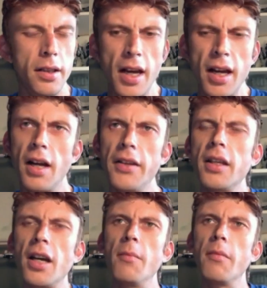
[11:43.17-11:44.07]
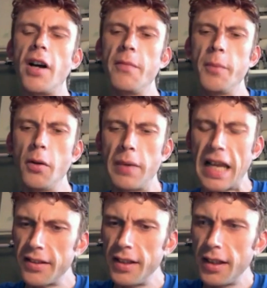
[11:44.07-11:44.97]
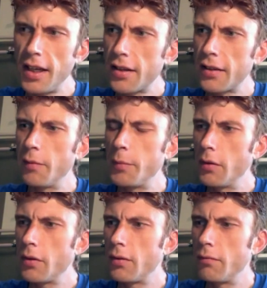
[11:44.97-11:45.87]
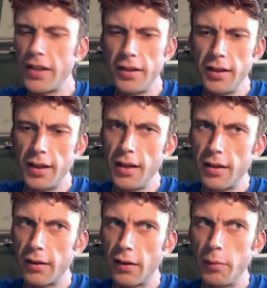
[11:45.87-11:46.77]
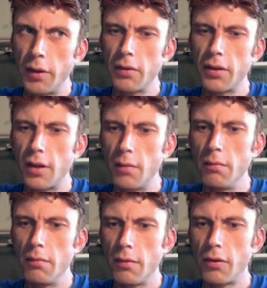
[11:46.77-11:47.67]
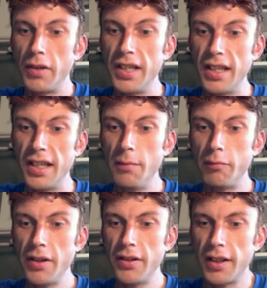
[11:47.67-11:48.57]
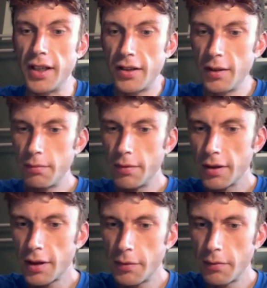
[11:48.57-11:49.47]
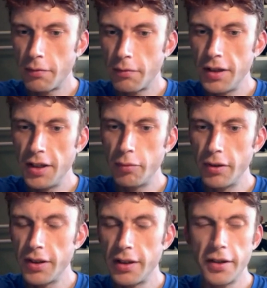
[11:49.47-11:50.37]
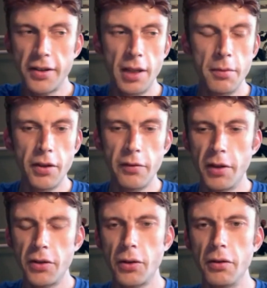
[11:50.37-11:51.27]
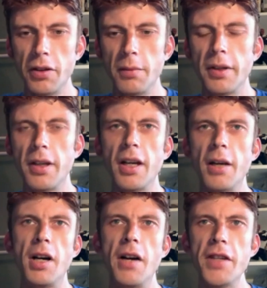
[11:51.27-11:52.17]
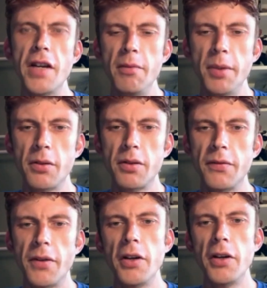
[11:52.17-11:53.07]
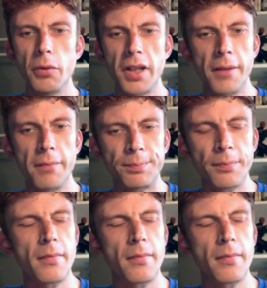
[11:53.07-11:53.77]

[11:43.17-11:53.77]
Yeah, I think um, I built plastic kits, I built resin kits, I built um, three D printed kits, a couple of three D printed lightsabers over my shoulder, but um, I've never built a vinyl kit.